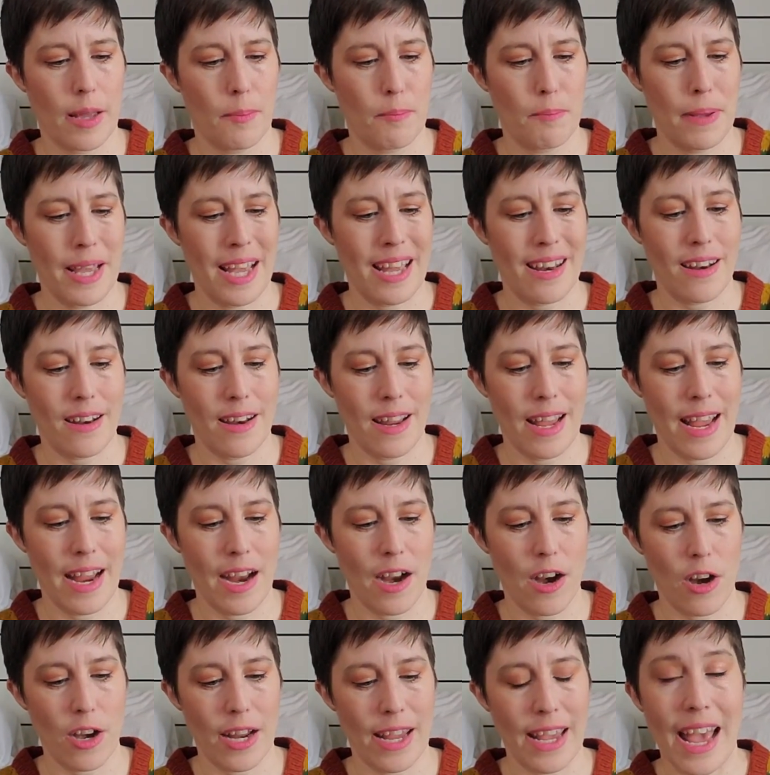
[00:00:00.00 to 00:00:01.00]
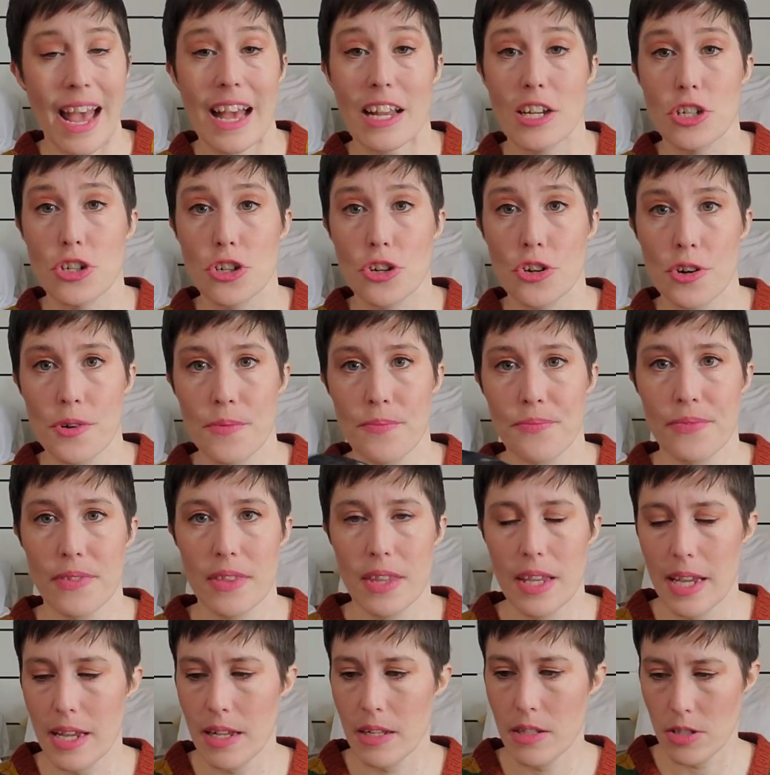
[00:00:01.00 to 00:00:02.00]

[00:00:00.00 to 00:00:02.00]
pet hair catcher thing.